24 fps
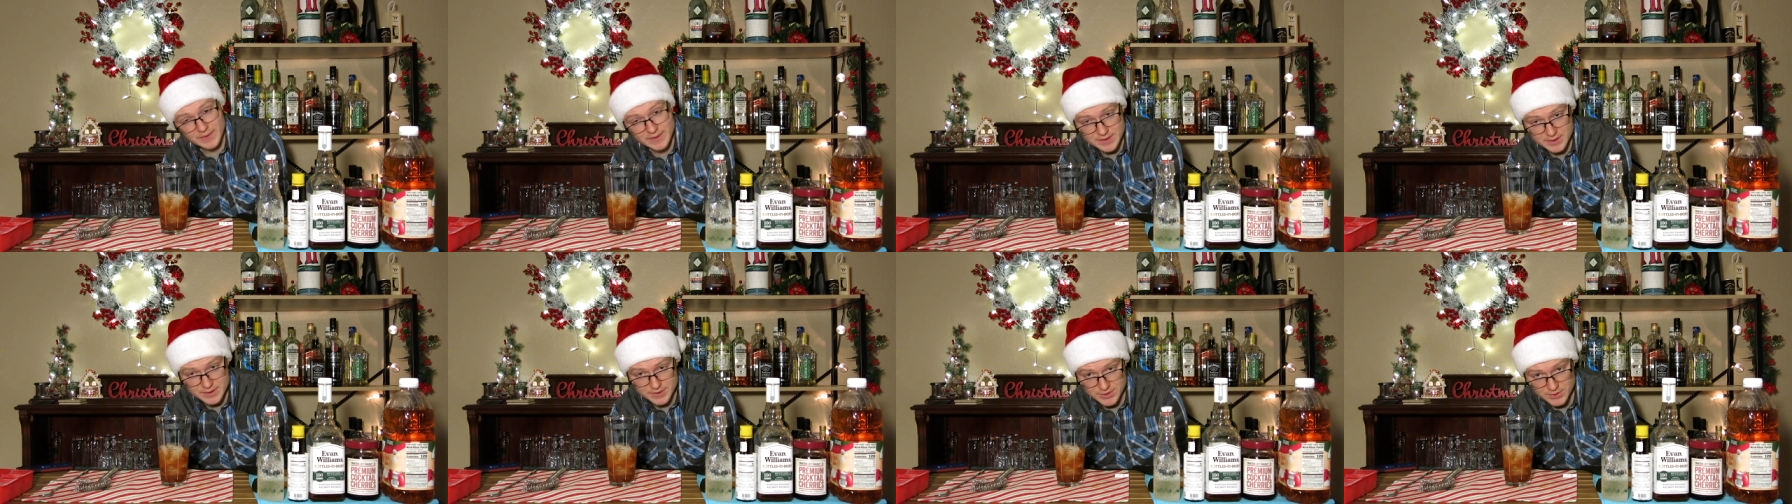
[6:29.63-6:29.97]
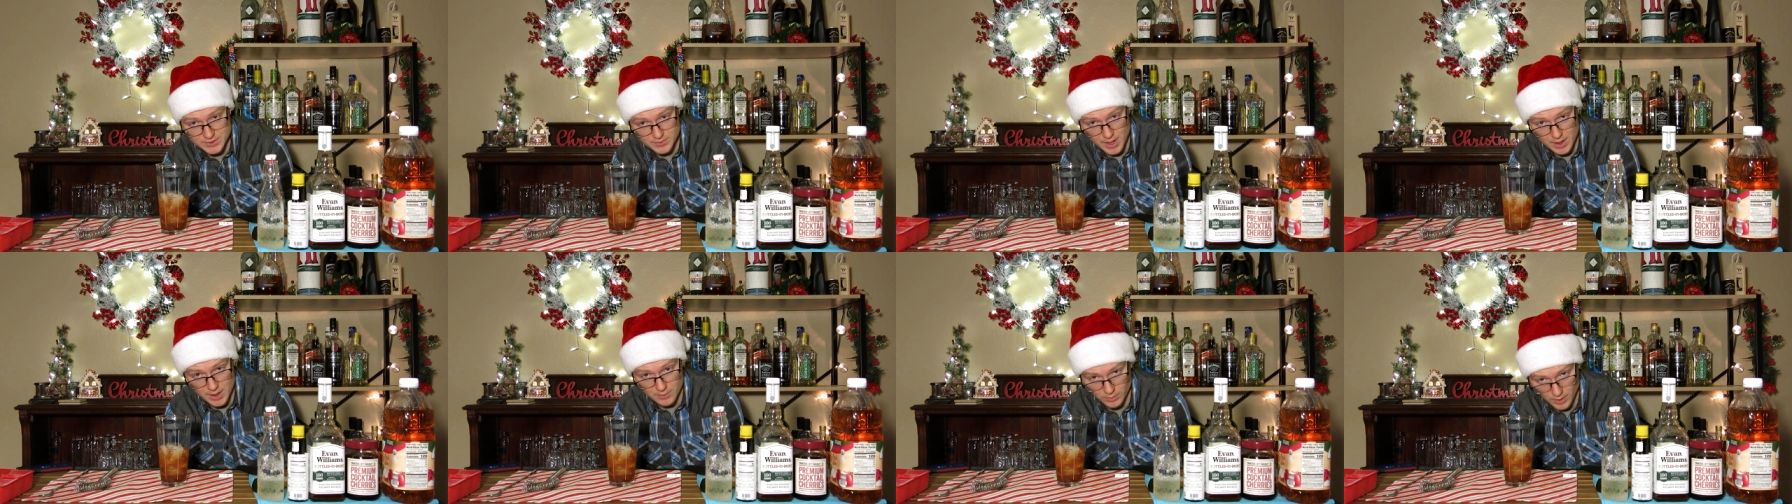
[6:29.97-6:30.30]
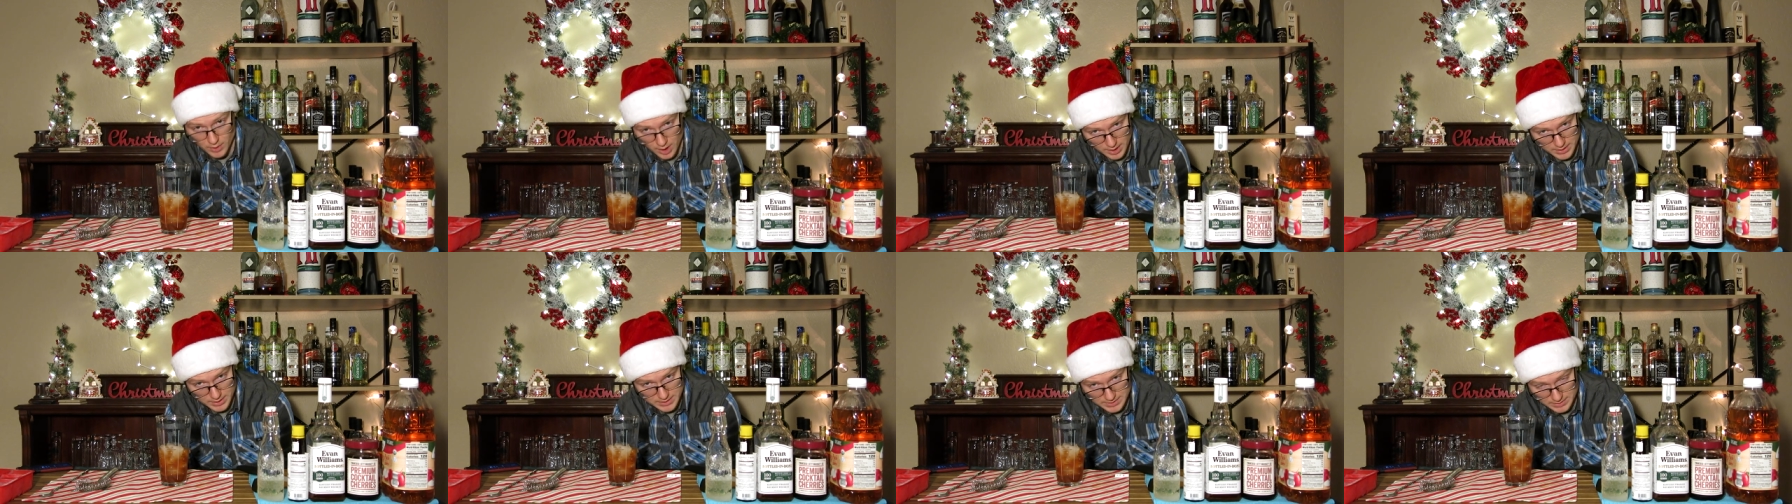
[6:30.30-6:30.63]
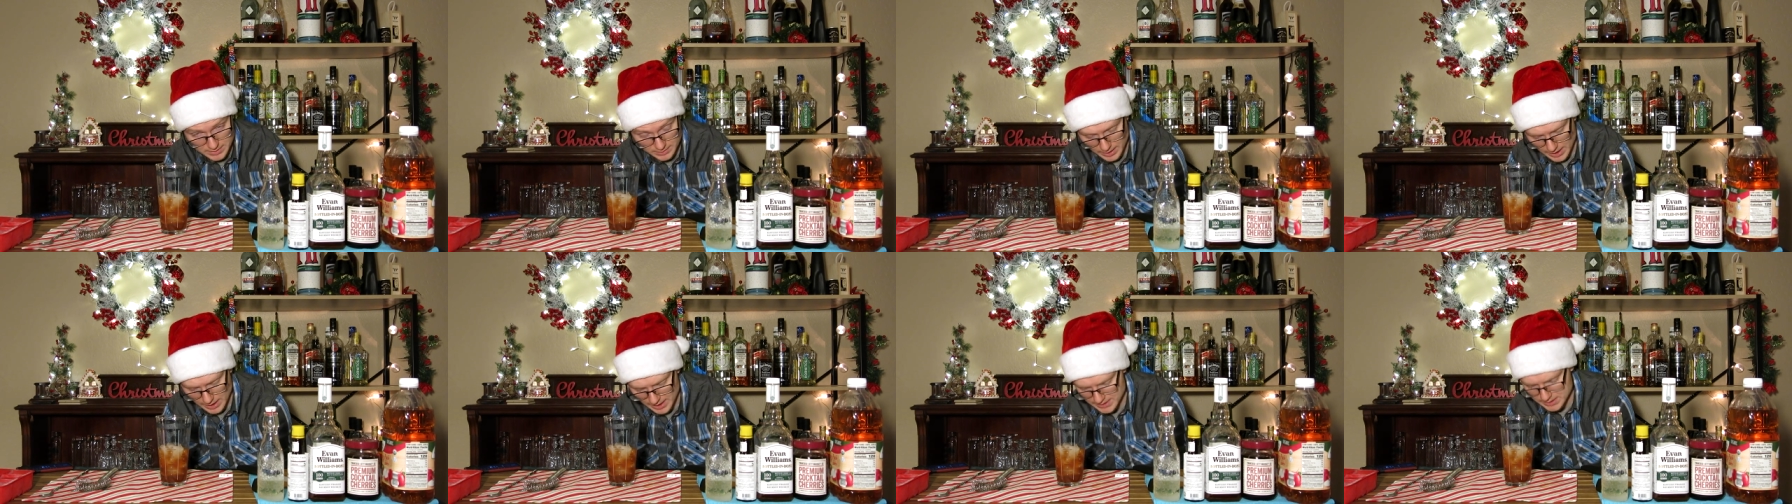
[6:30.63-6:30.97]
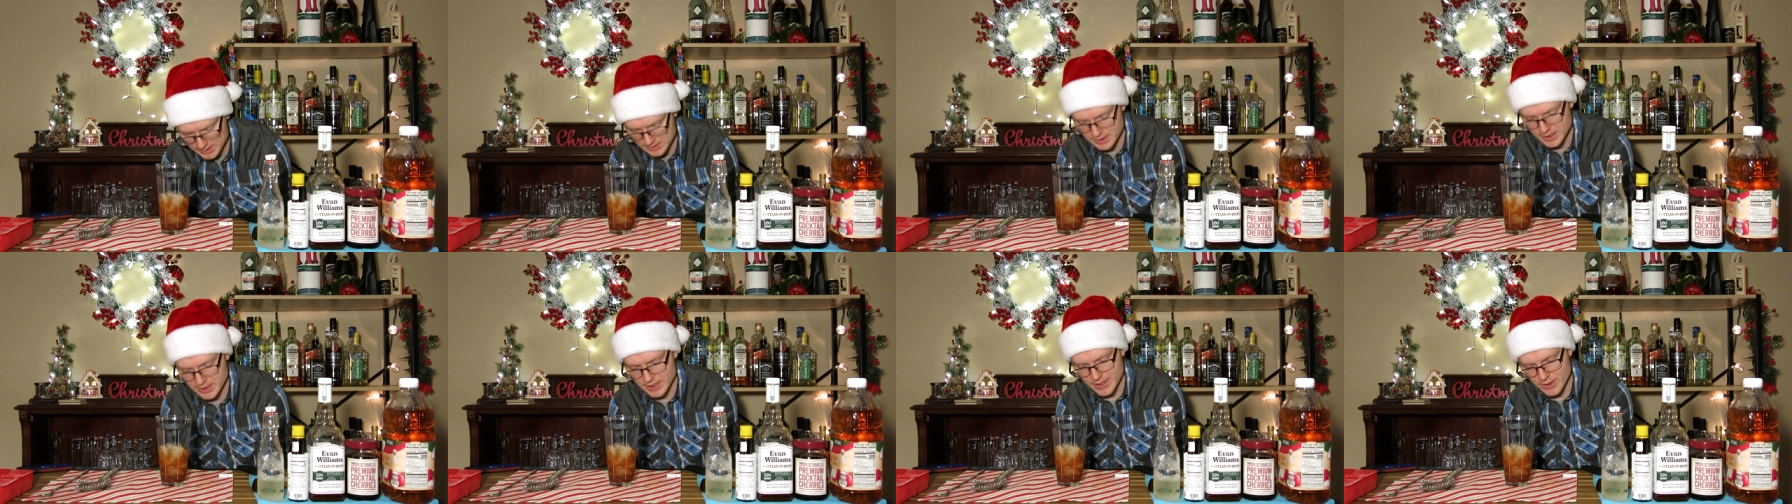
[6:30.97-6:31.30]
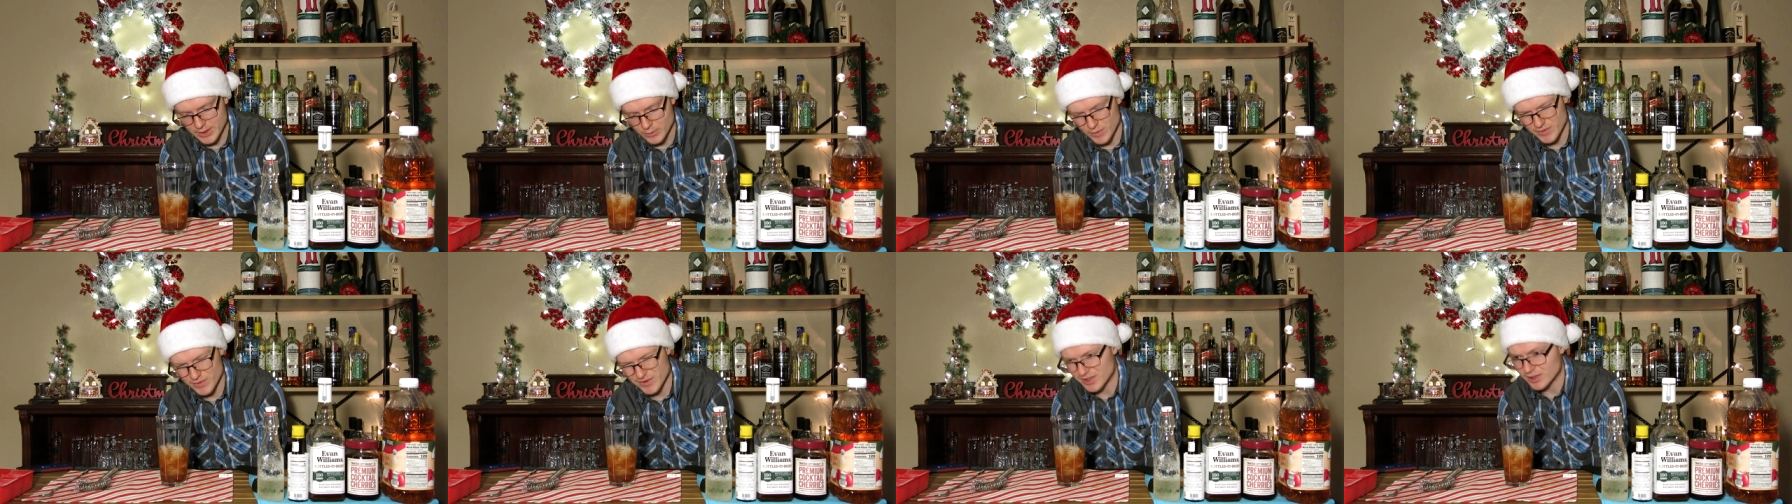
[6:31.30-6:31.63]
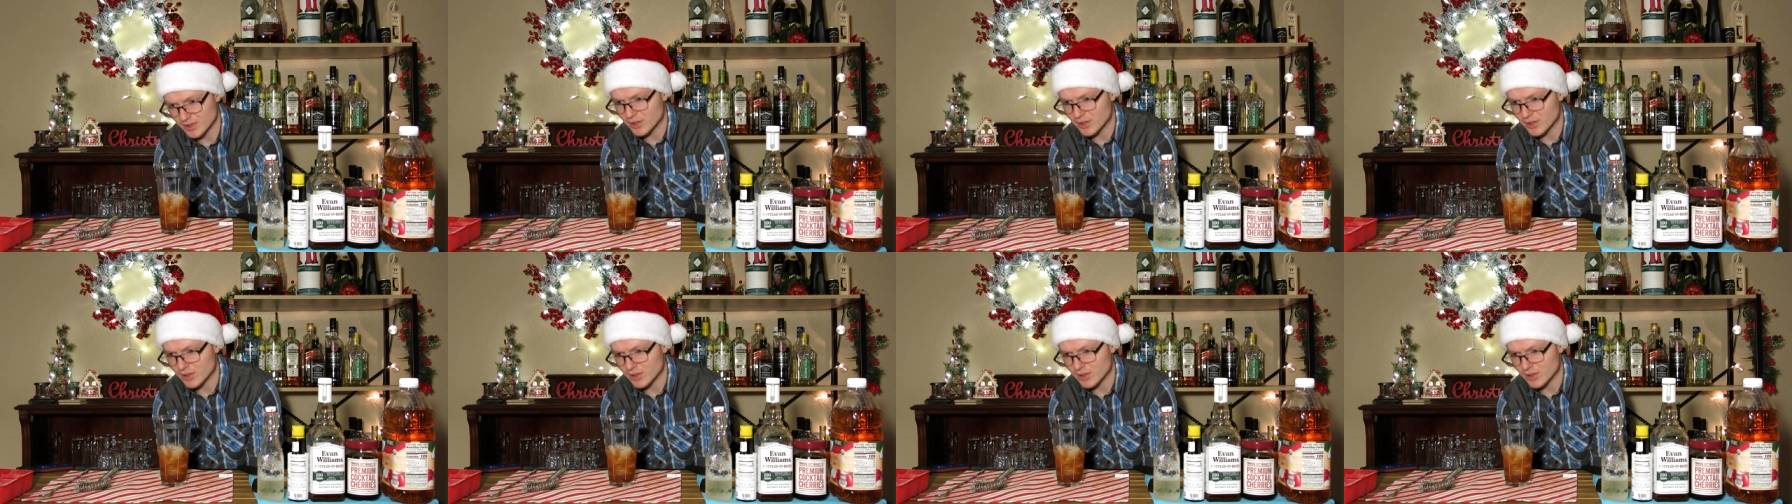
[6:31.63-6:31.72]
this into a rocks glass with a